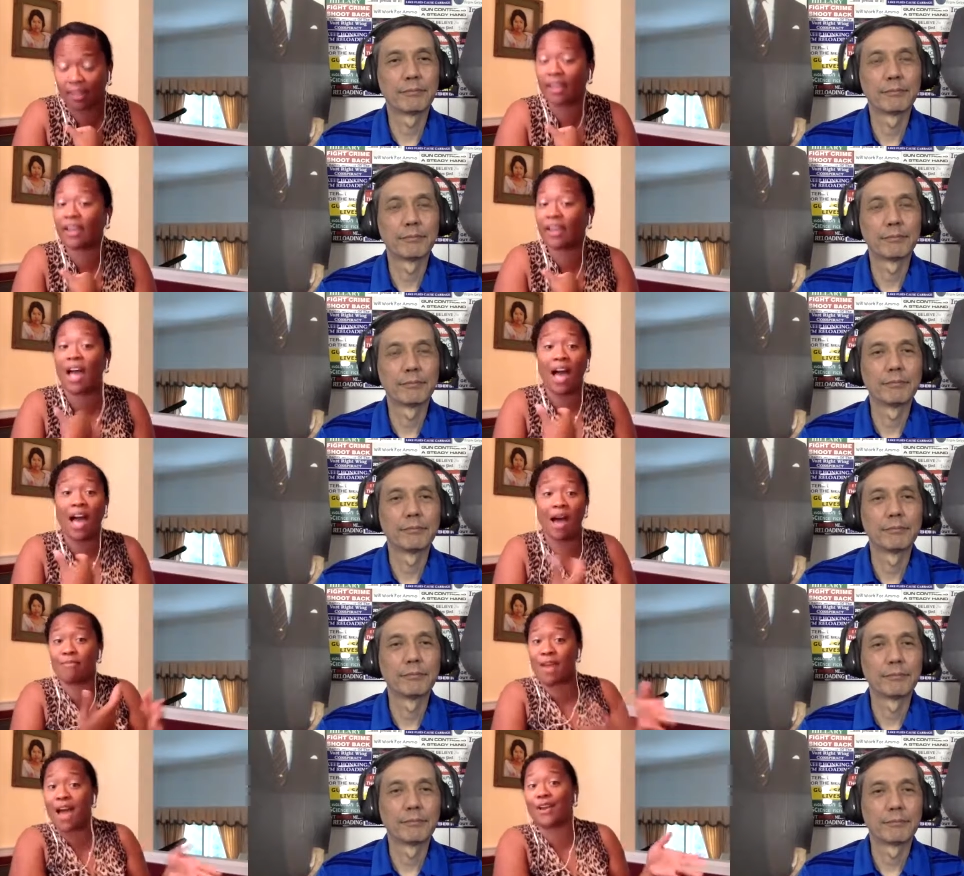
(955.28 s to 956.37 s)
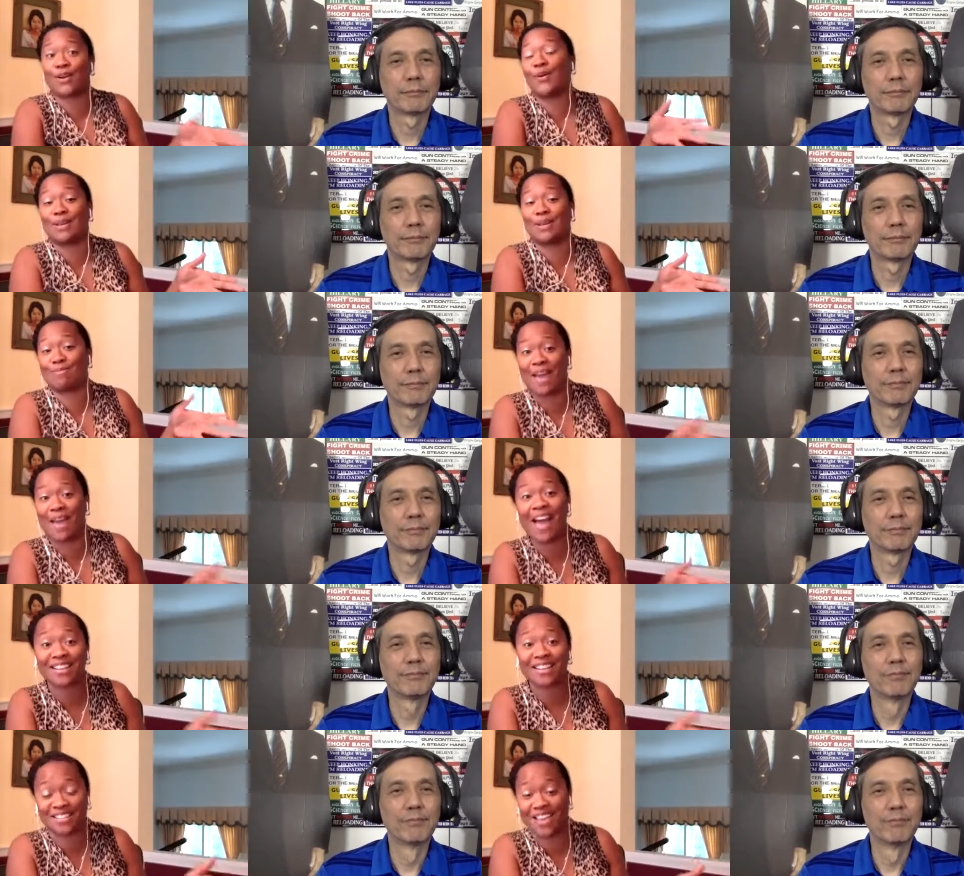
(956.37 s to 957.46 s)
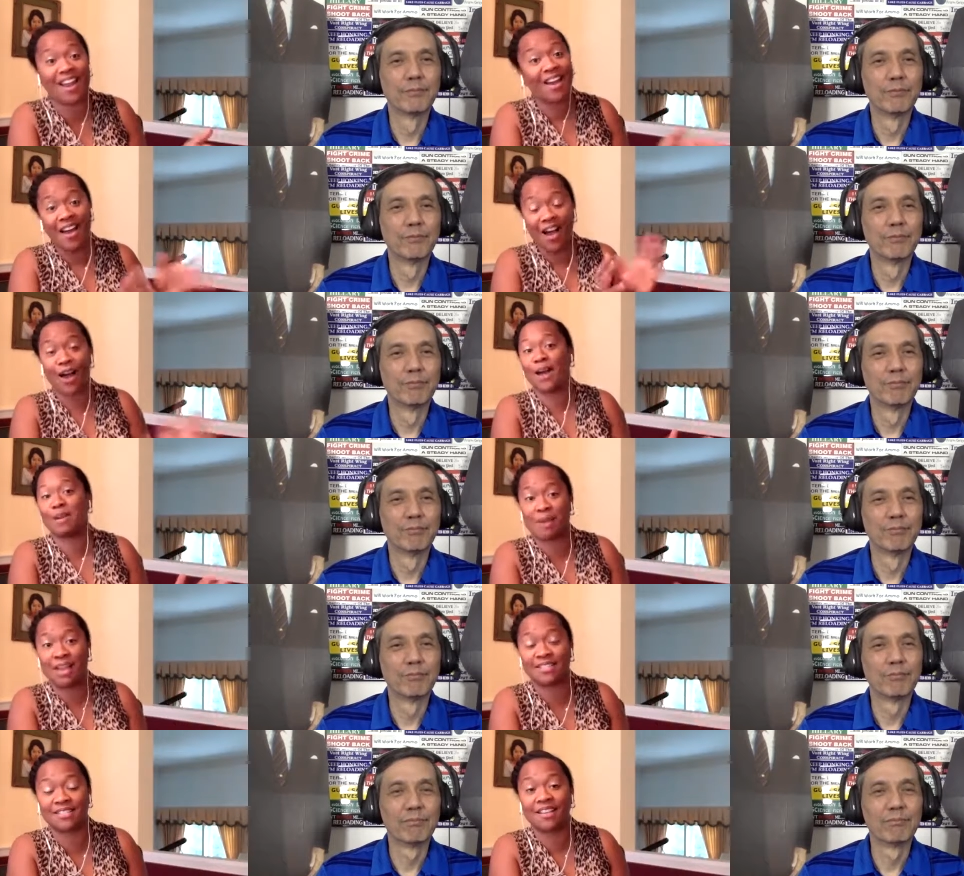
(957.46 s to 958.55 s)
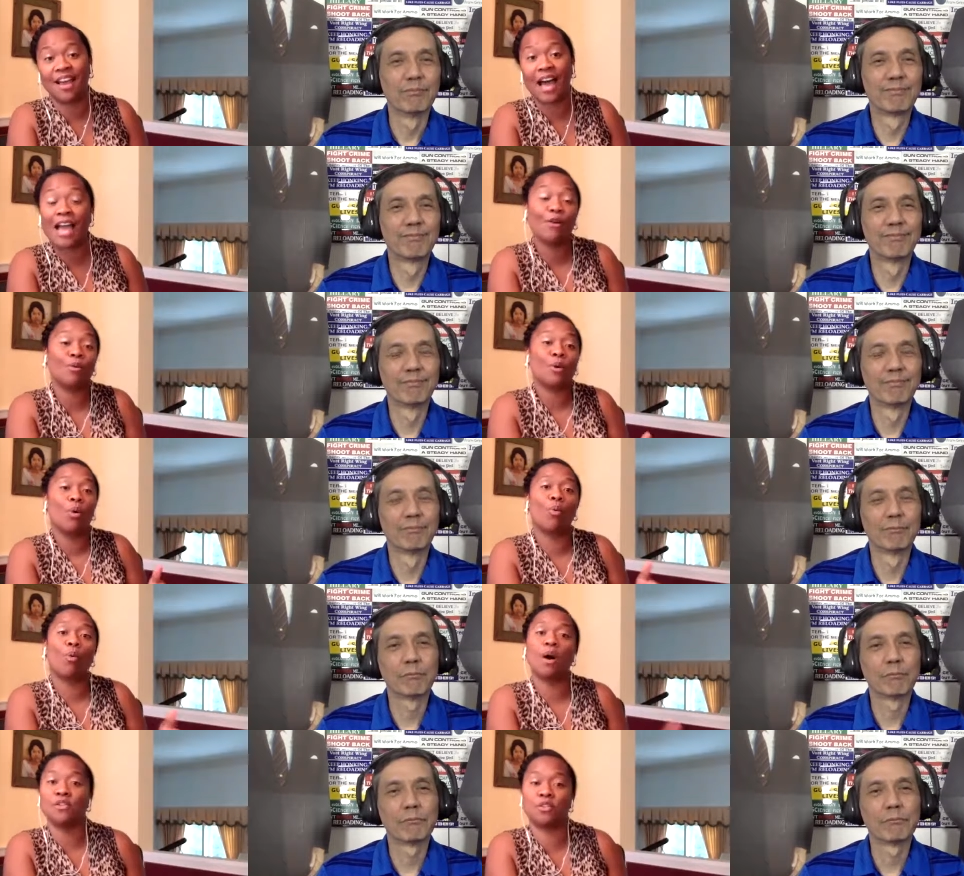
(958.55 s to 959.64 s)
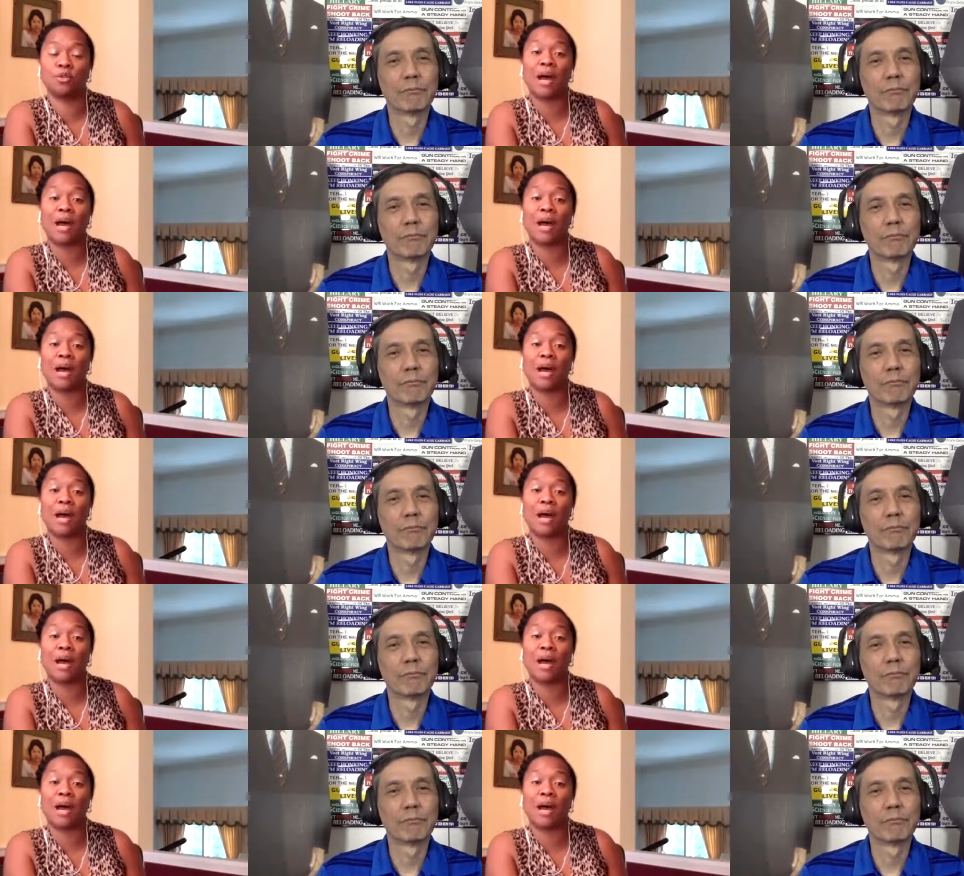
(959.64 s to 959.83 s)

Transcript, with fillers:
Speaker 1: like I'm not going back to that hot mess. I don't want to. I